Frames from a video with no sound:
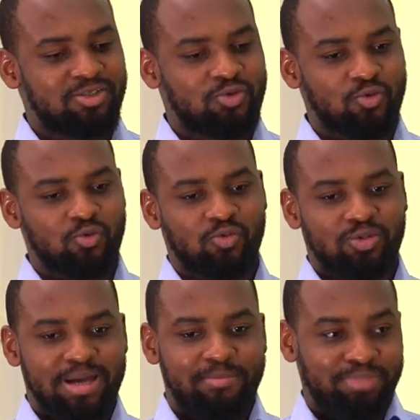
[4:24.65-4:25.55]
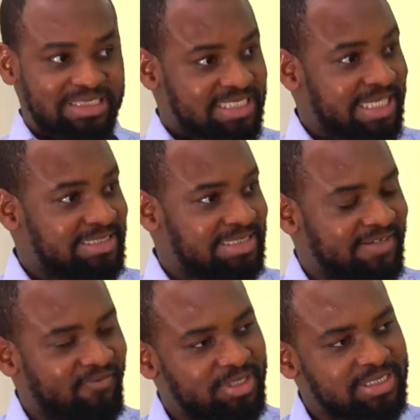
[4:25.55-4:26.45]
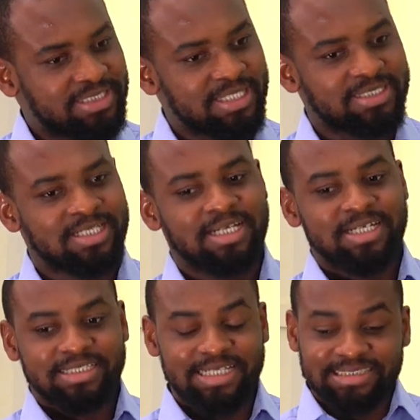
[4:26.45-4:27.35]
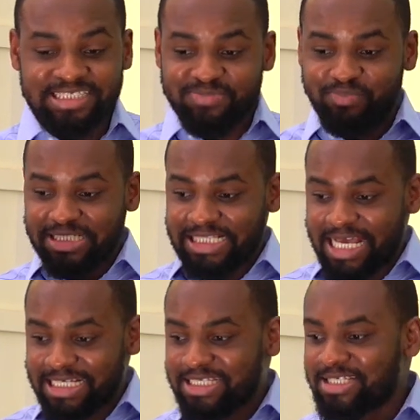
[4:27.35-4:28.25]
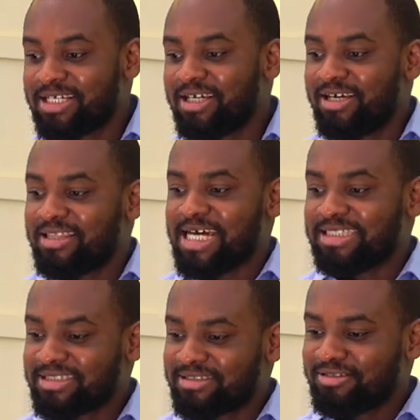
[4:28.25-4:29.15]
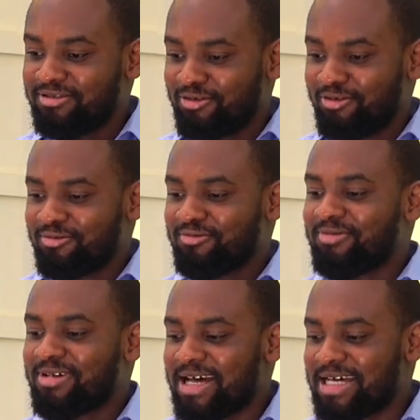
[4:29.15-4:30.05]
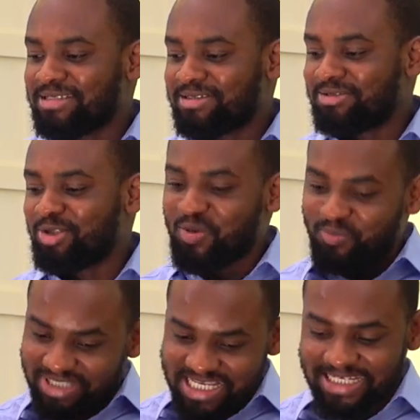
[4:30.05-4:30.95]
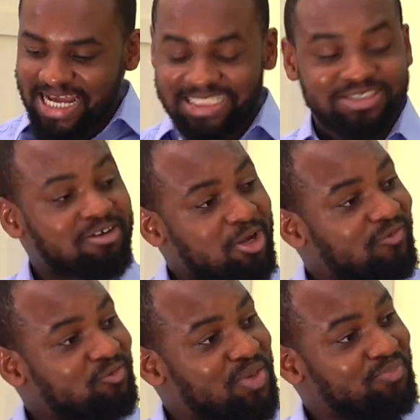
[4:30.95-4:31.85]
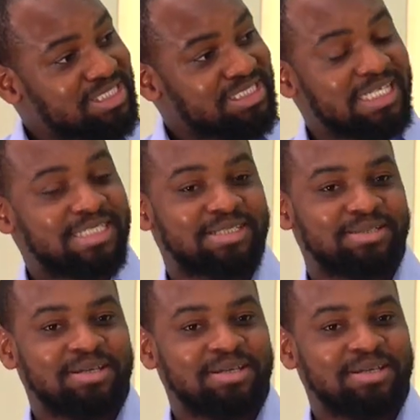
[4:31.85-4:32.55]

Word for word: into a business entity, for sure. instance, there's this business that, you know, has done business and it has a track record of doing business. Sure.